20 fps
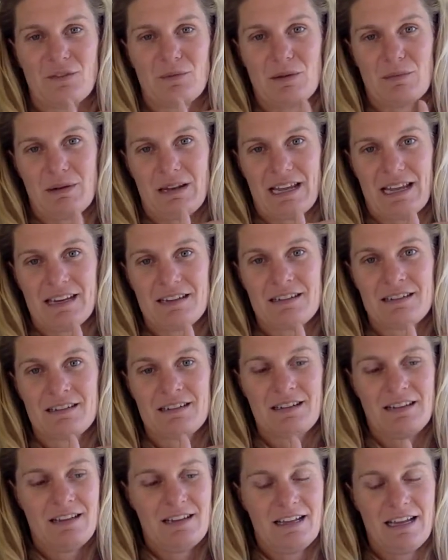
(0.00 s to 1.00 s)
that we planned
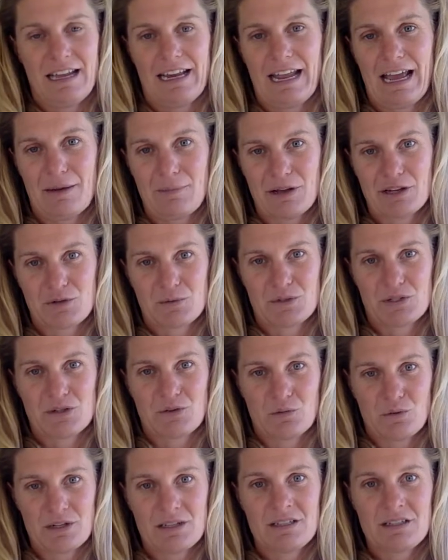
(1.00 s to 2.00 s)
and how much was
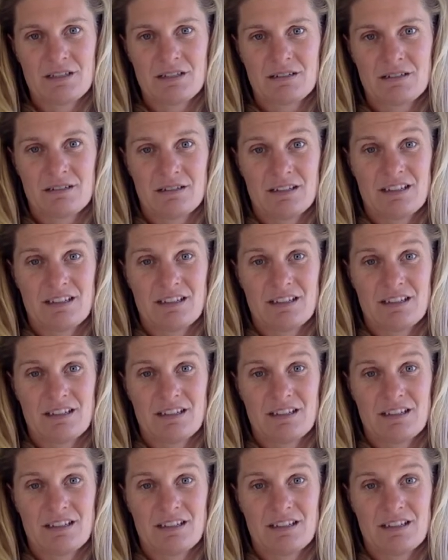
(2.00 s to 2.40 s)
noise?